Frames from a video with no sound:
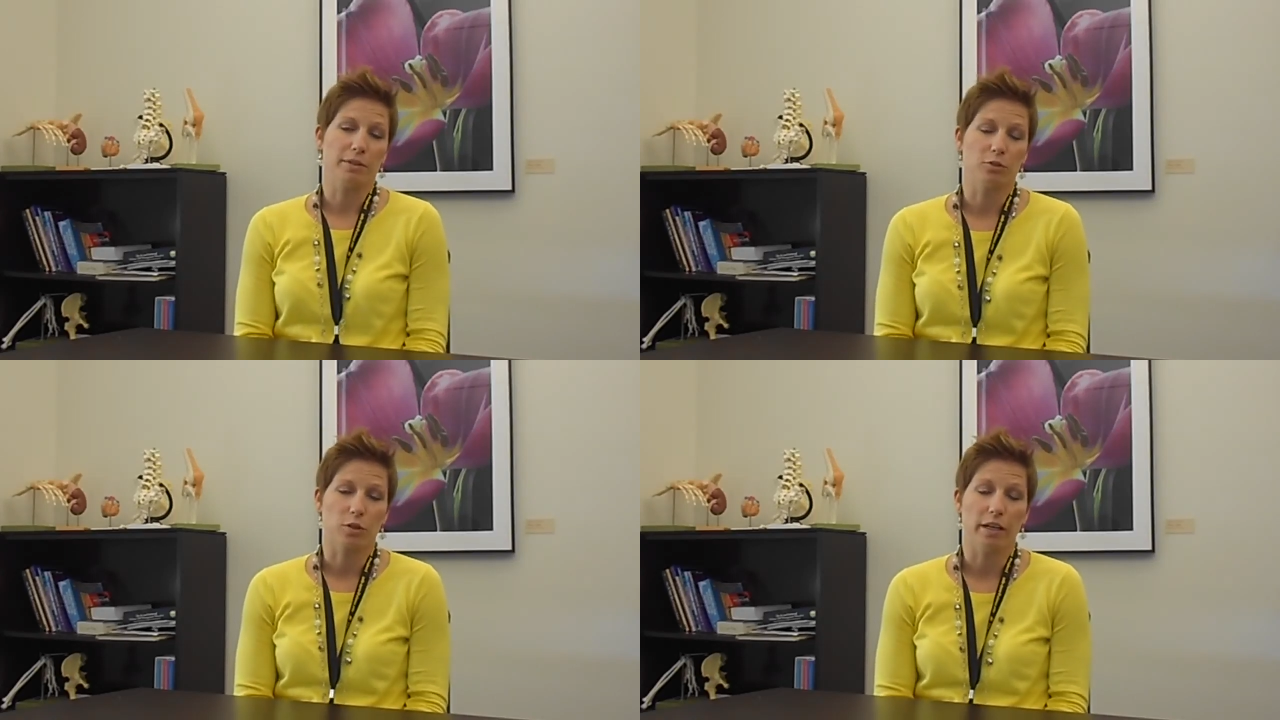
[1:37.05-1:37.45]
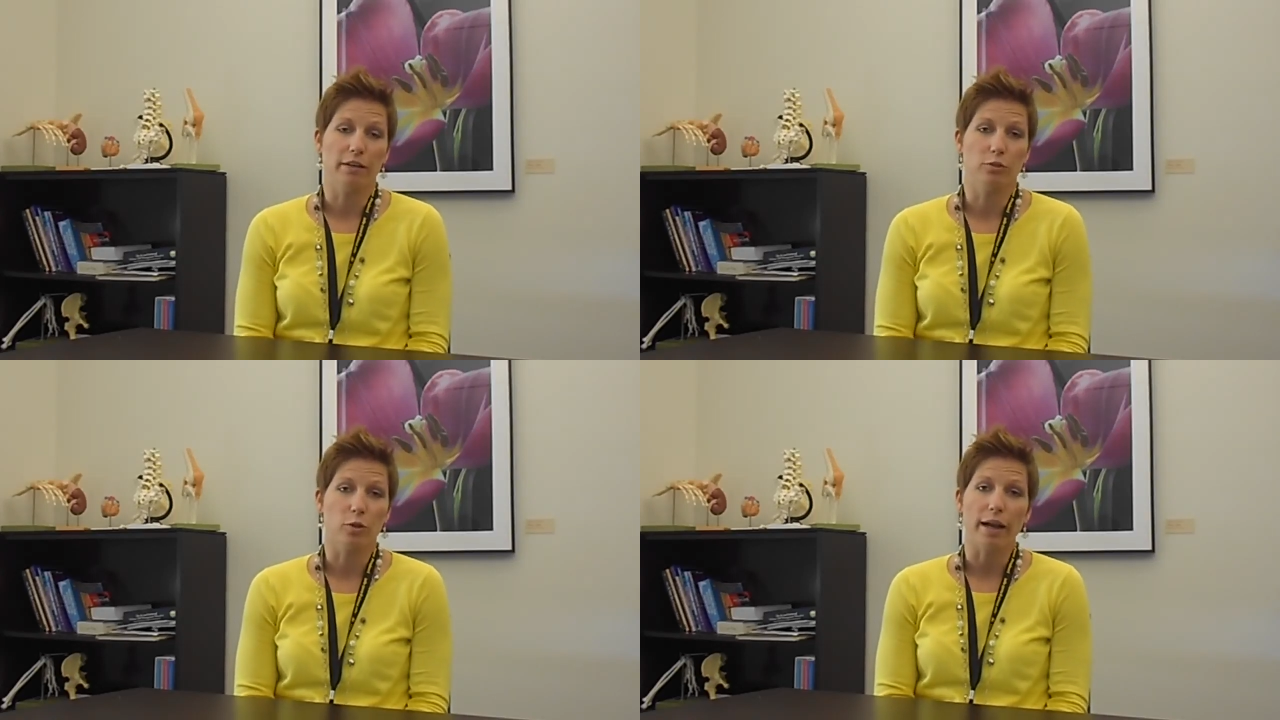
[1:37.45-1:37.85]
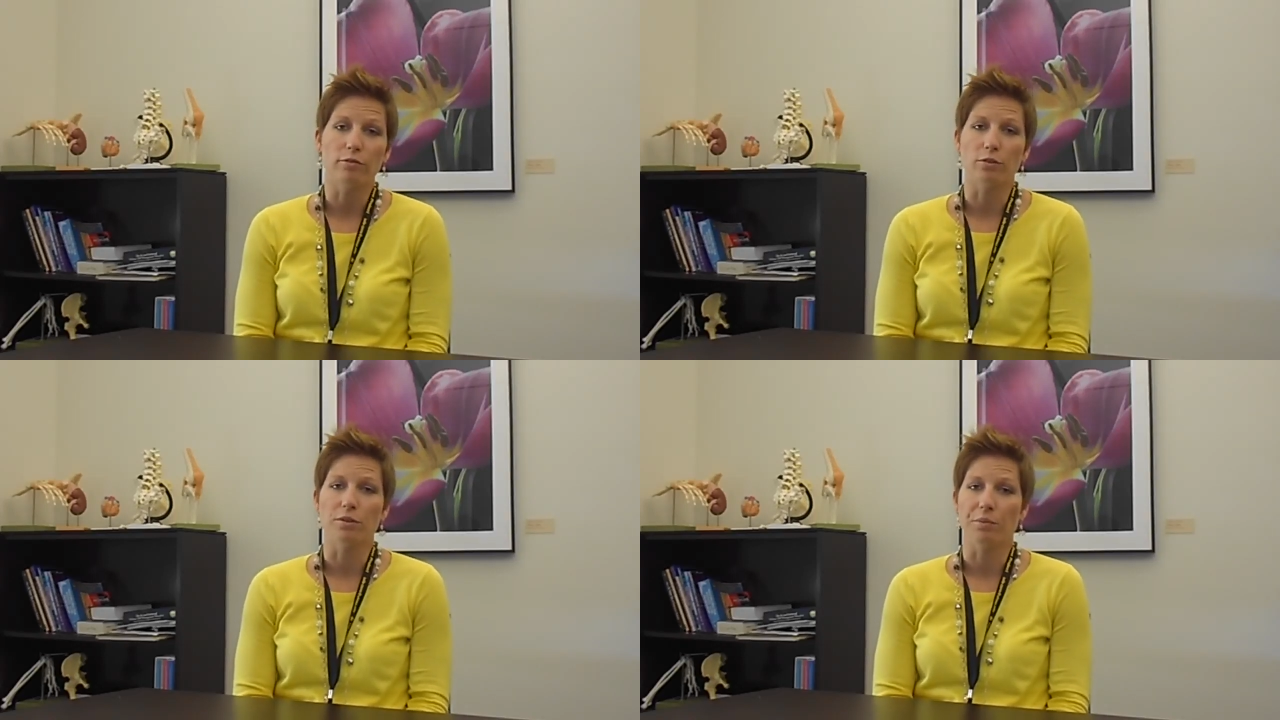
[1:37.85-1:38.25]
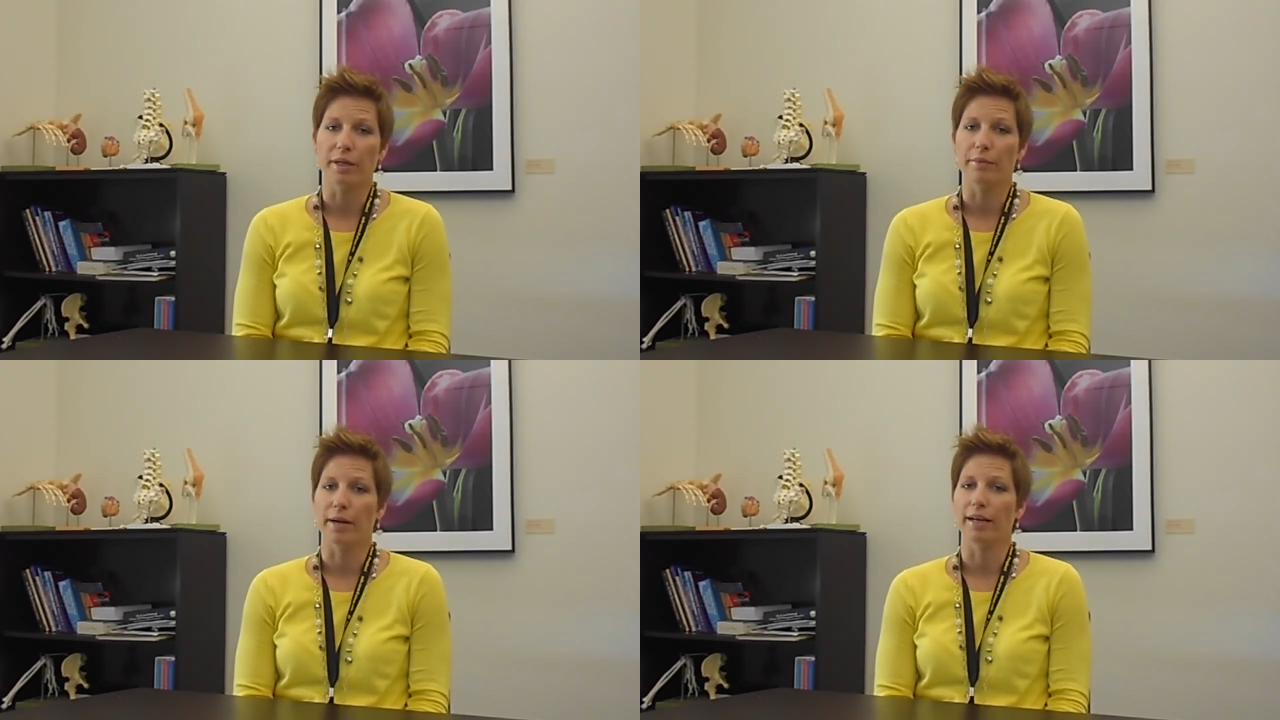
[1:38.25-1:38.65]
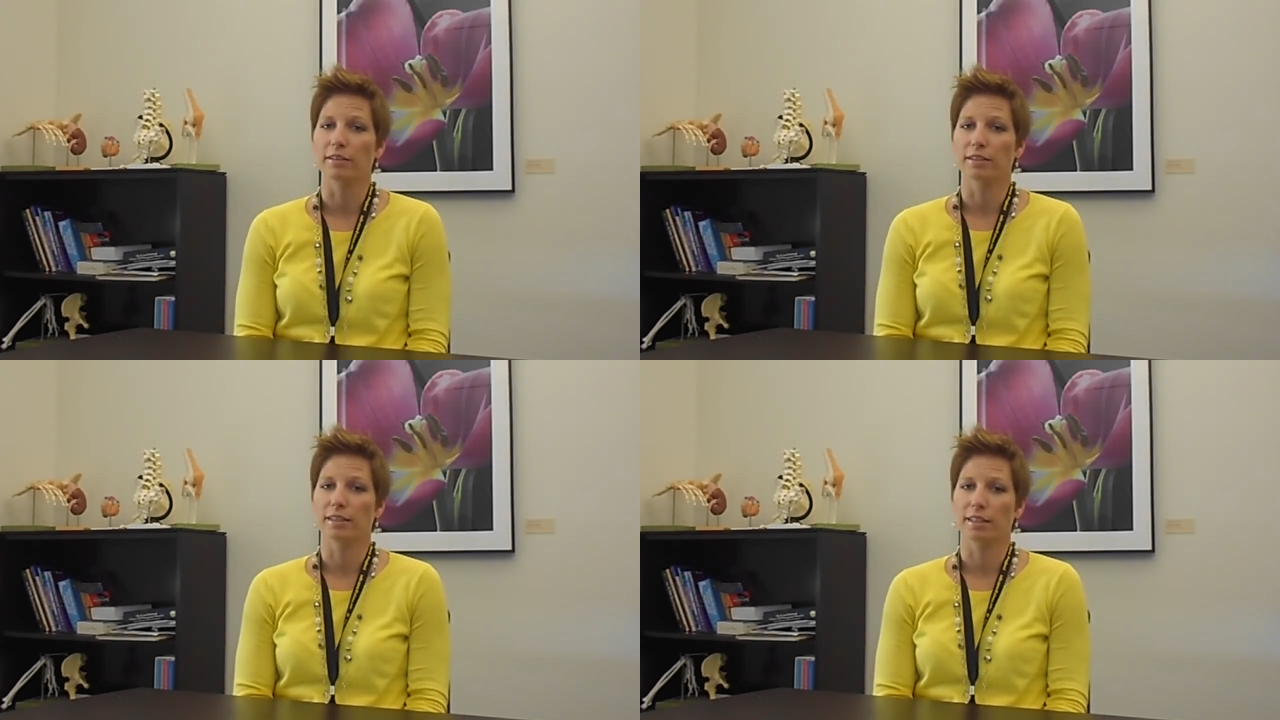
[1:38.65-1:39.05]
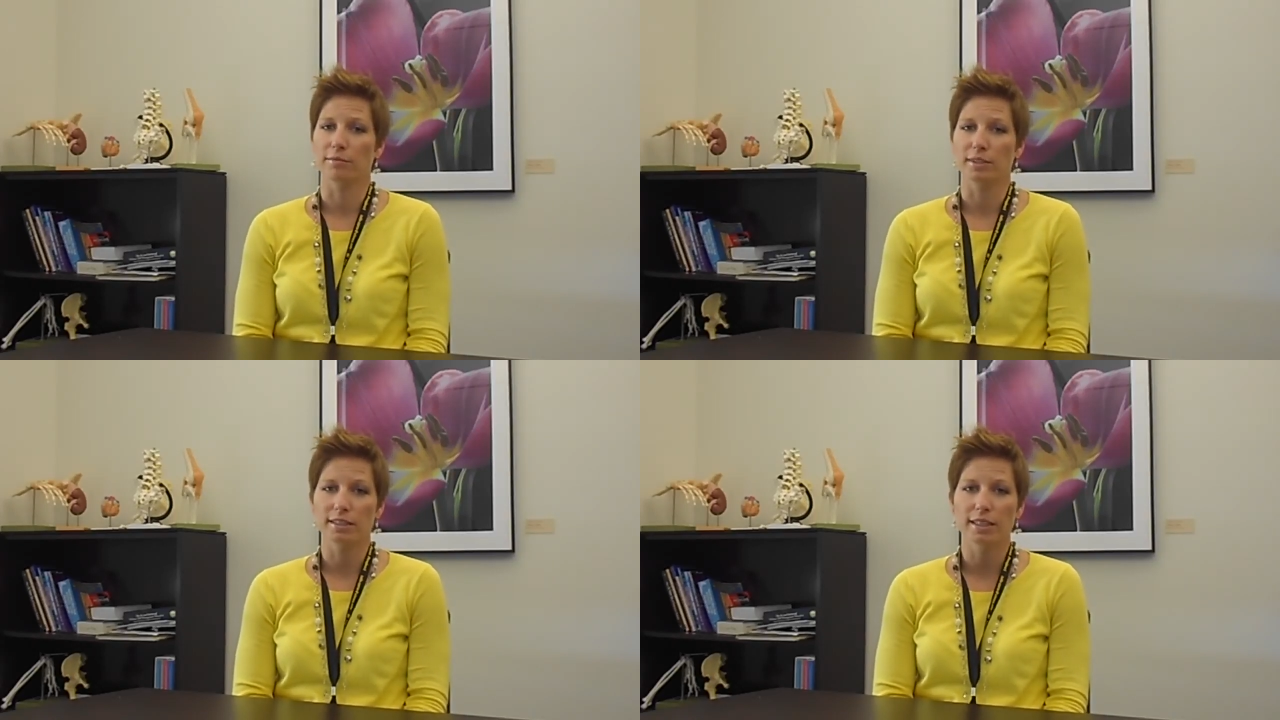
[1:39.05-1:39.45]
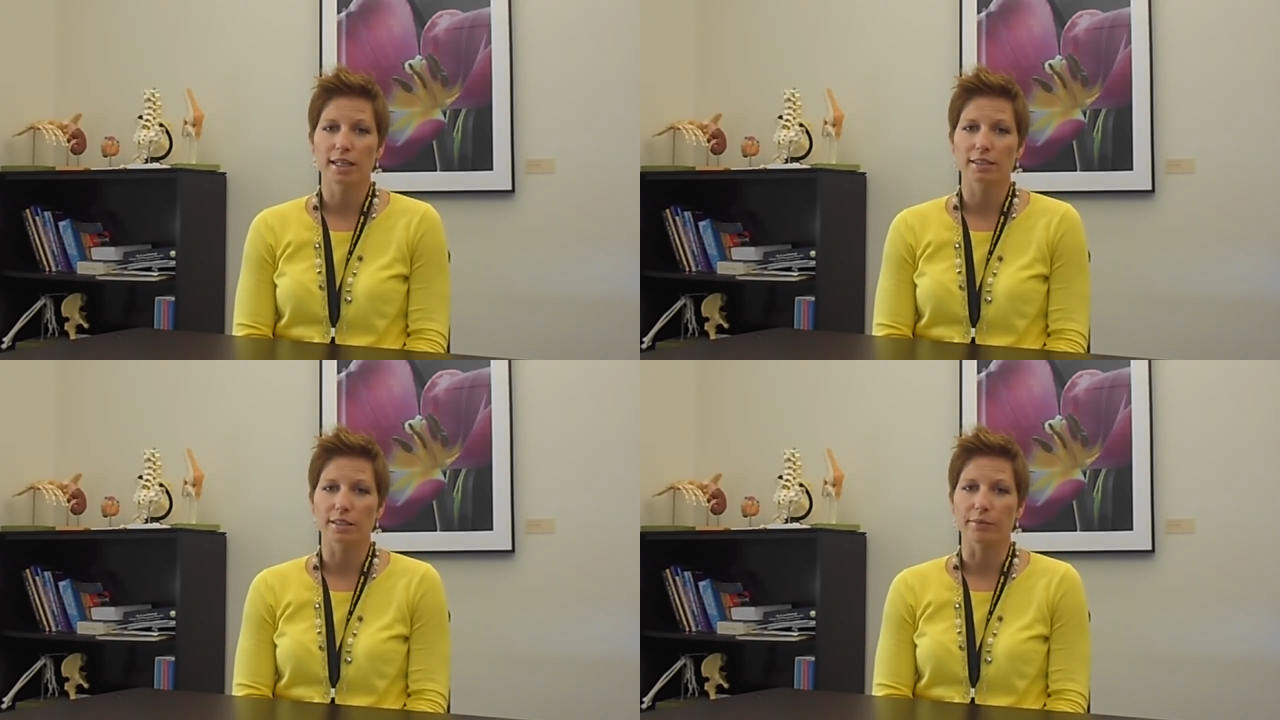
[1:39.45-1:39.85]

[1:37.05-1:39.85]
have traveled many miles to come to see us.